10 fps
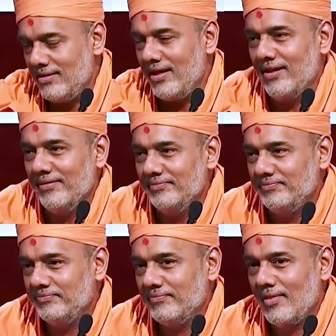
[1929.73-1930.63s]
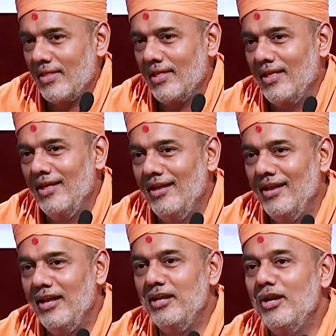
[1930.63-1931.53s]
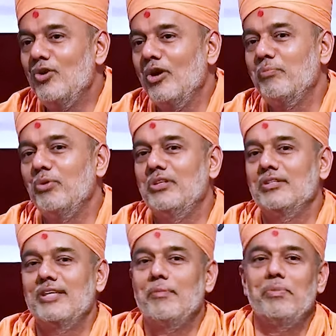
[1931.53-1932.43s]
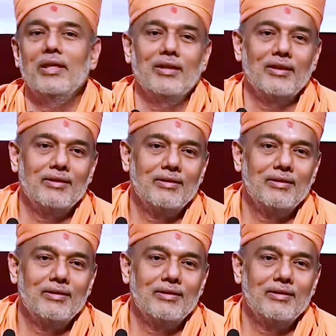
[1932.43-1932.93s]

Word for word: there. He did not put the sapling.